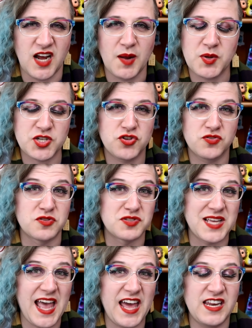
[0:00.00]
I'm not sure
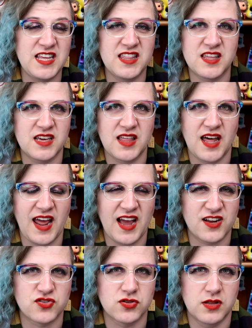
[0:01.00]
there's anything that
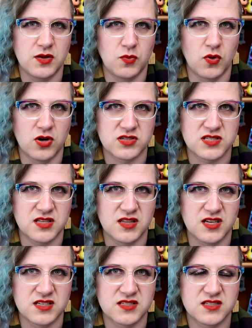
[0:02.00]
actually works in
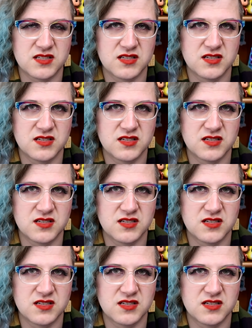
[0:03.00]
this.